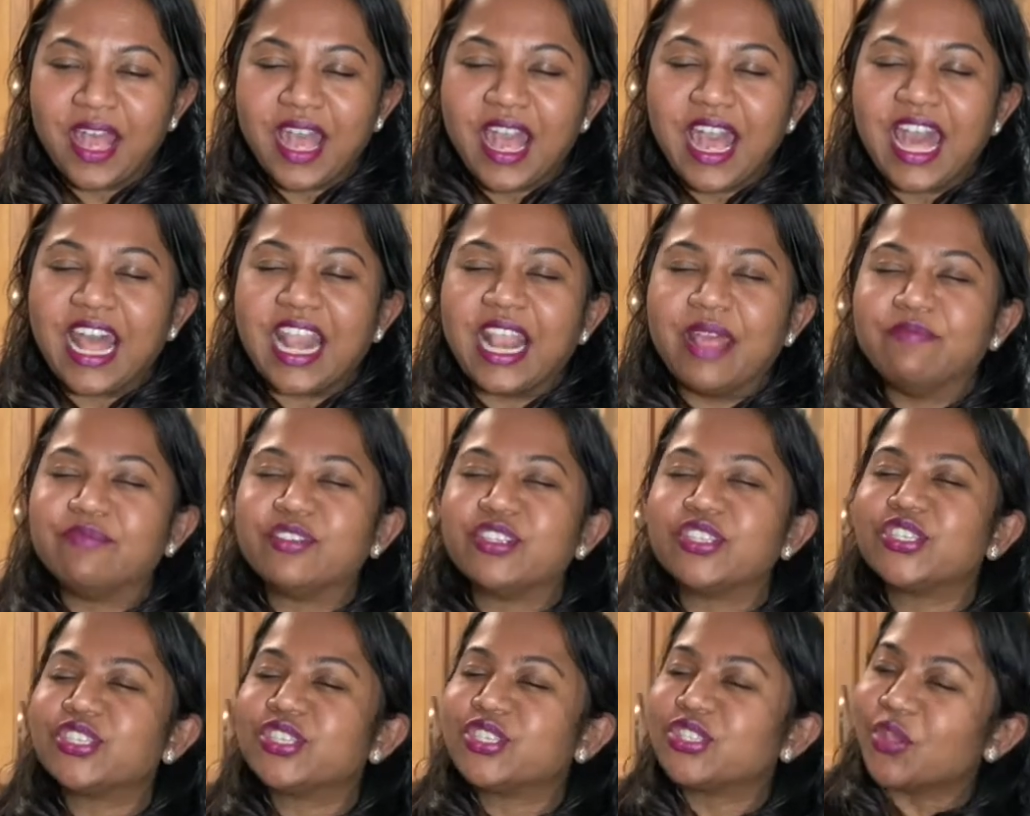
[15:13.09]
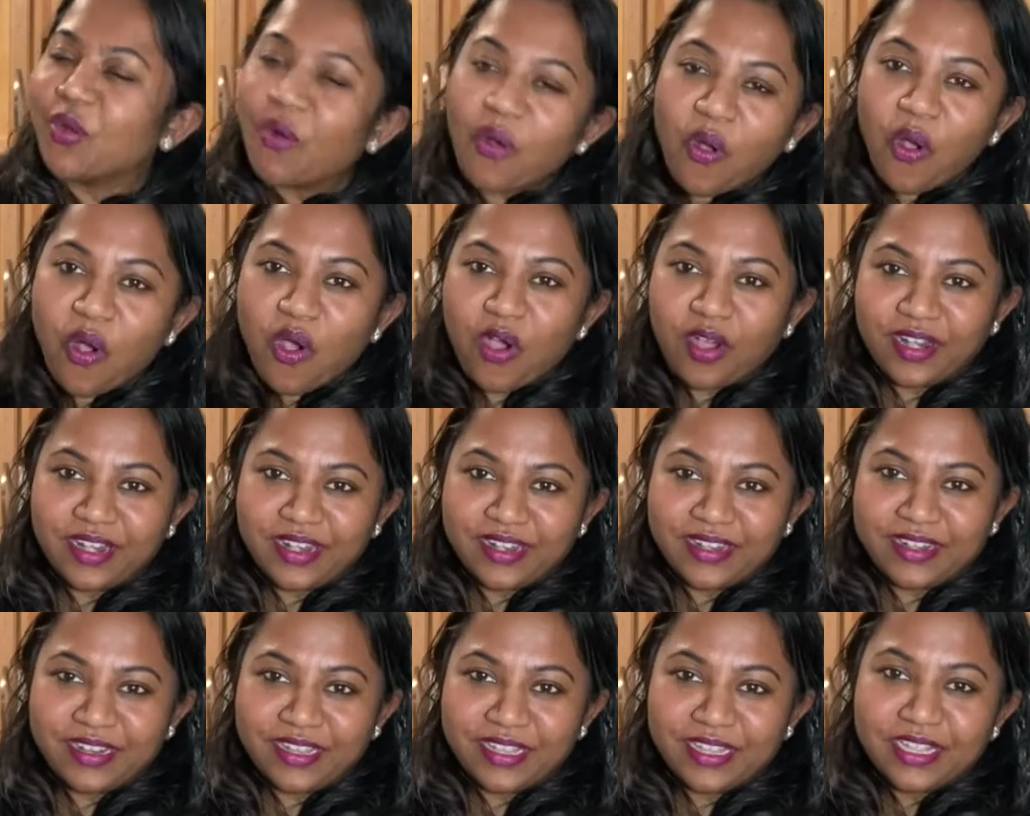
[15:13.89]
And I'm just so
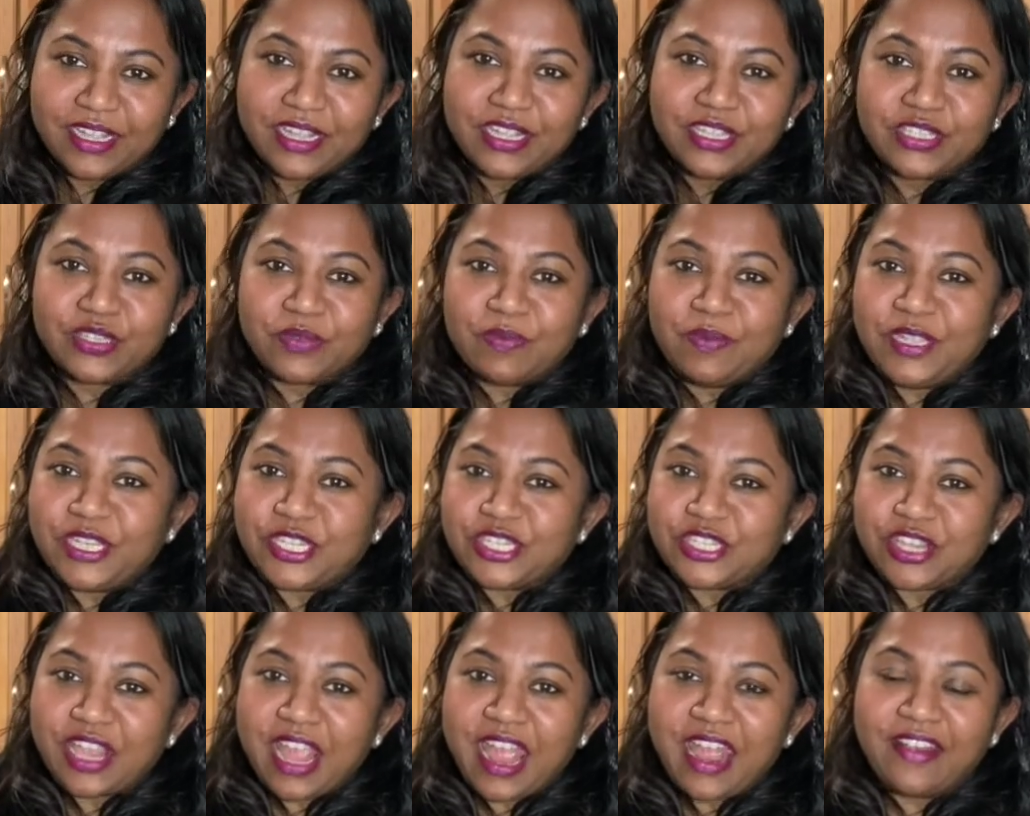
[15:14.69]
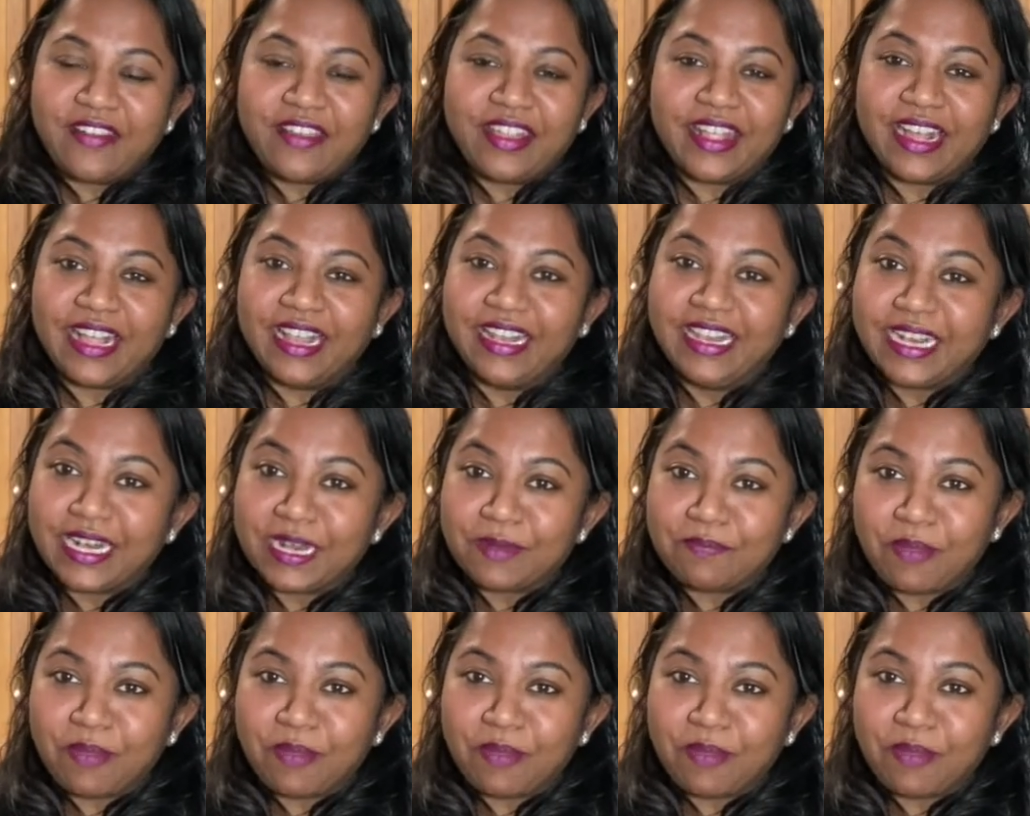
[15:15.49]
honored to be sharing a little